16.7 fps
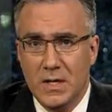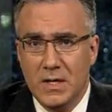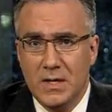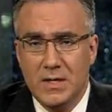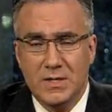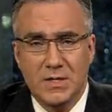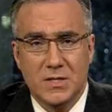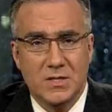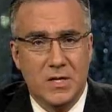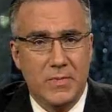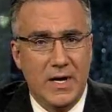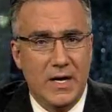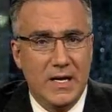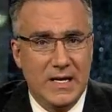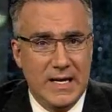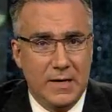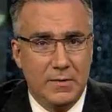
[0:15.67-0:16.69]
This isn't
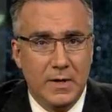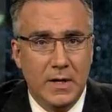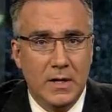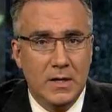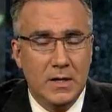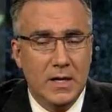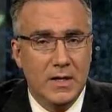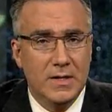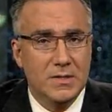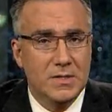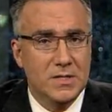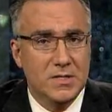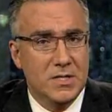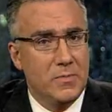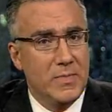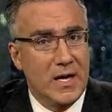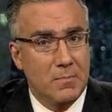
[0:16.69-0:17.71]
about yelling, and this
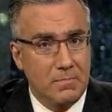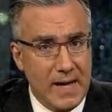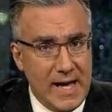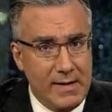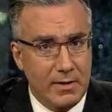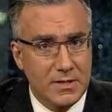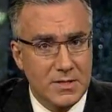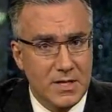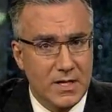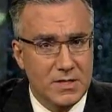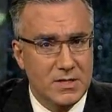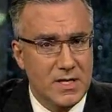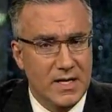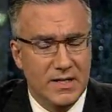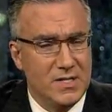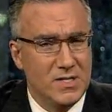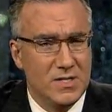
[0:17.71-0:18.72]
isn't about politics,
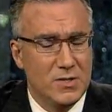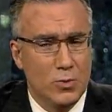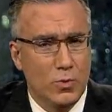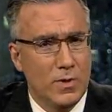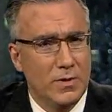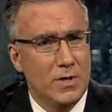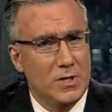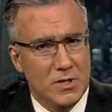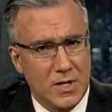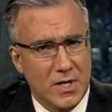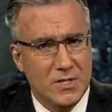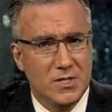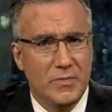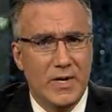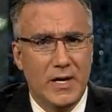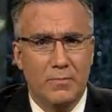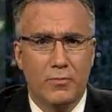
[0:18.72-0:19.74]
and this isn't really just
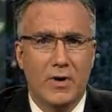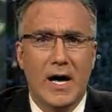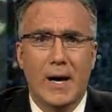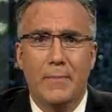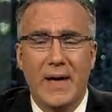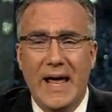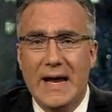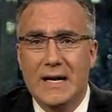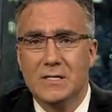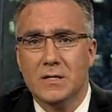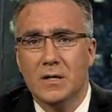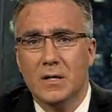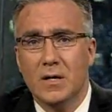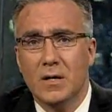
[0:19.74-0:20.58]
about Prop 8.